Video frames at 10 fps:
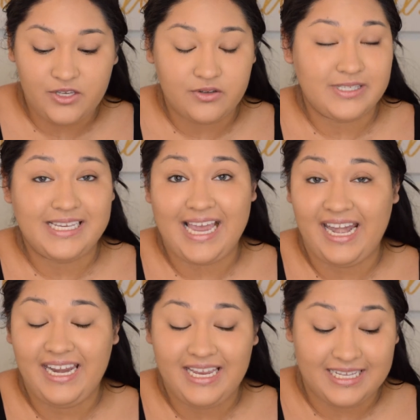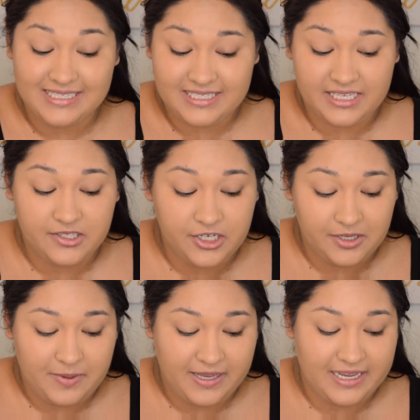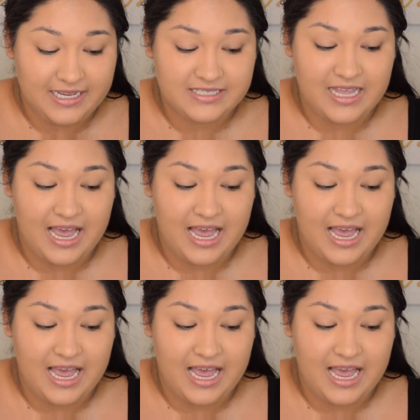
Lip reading: using any concealer because